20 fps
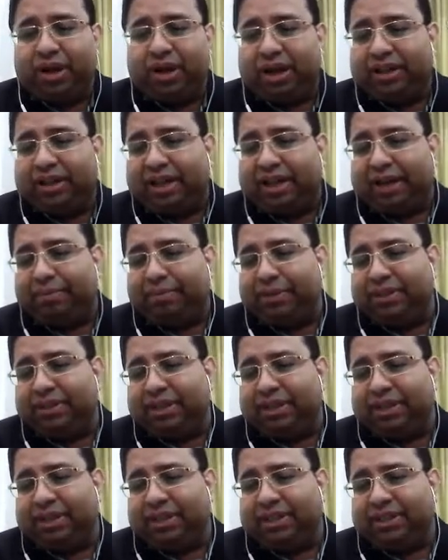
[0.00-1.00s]
That means
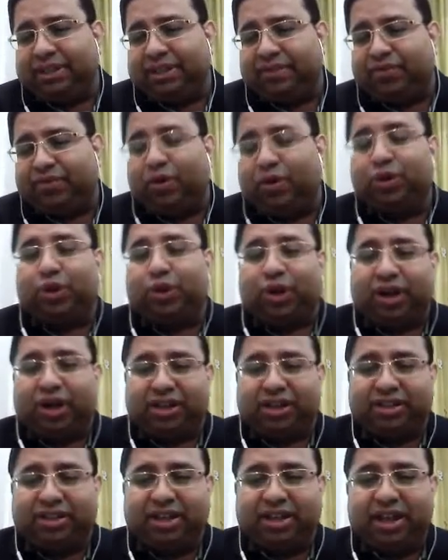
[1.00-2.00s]
that is 4th
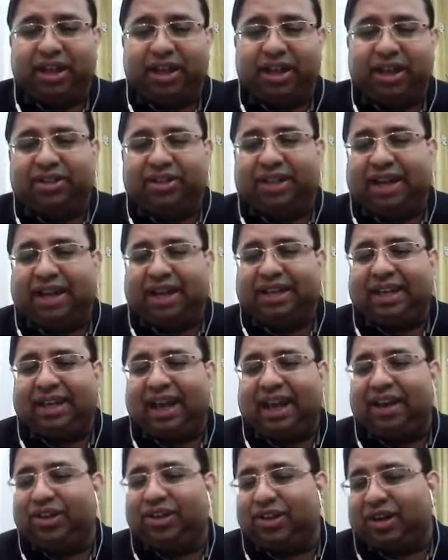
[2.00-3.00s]
August. That
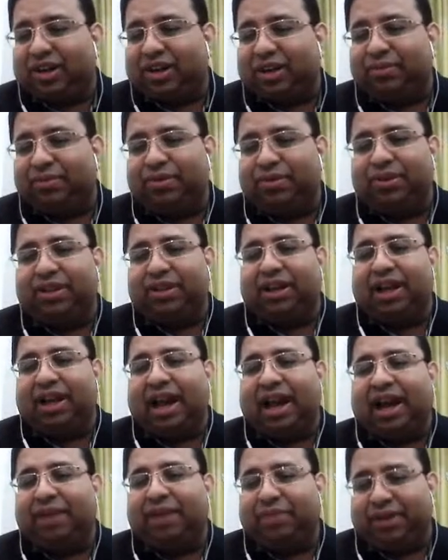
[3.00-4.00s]
day I'll talk about the
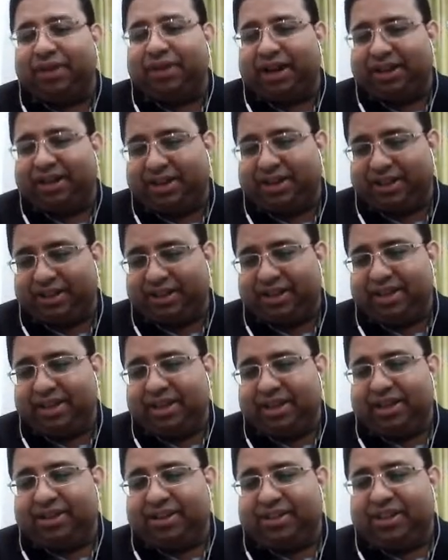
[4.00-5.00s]
academic writing.
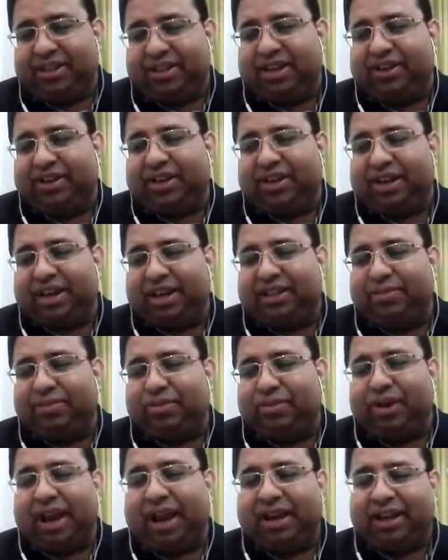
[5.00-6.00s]
So then you can get the
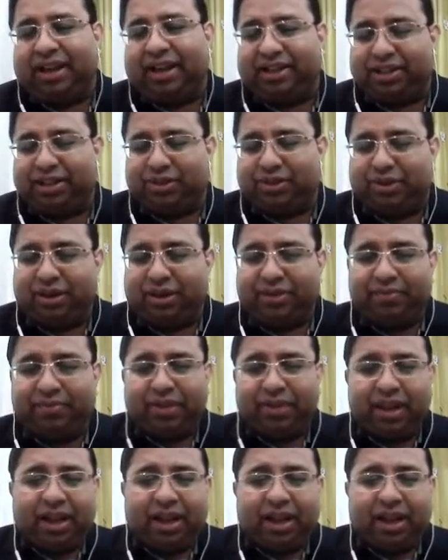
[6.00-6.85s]
more idea this one.